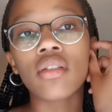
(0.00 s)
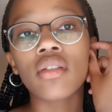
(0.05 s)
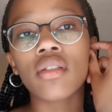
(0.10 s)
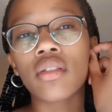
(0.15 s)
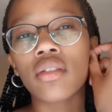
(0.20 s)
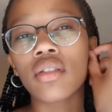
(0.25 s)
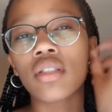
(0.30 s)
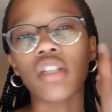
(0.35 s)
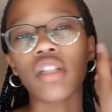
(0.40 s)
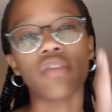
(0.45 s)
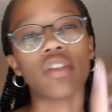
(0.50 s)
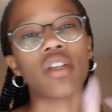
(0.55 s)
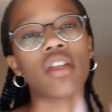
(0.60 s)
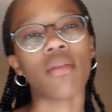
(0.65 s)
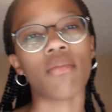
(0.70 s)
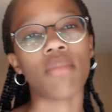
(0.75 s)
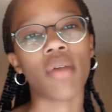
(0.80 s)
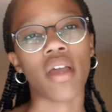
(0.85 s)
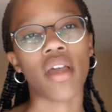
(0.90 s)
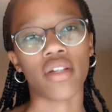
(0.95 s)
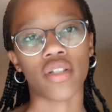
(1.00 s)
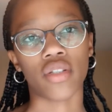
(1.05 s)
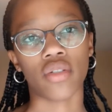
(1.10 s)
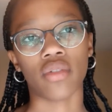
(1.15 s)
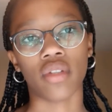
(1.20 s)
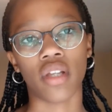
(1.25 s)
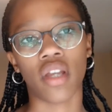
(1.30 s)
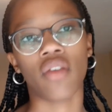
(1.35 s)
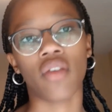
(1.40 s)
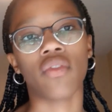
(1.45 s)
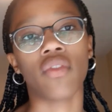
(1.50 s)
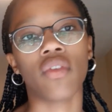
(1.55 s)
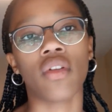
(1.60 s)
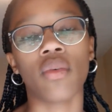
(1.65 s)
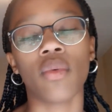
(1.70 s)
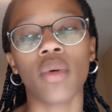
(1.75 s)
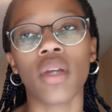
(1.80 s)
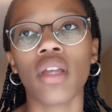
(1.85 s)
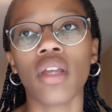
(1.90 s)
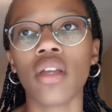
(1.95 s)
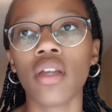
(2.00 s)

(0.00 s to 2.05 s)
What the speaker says: stuff that impacts your life in a way.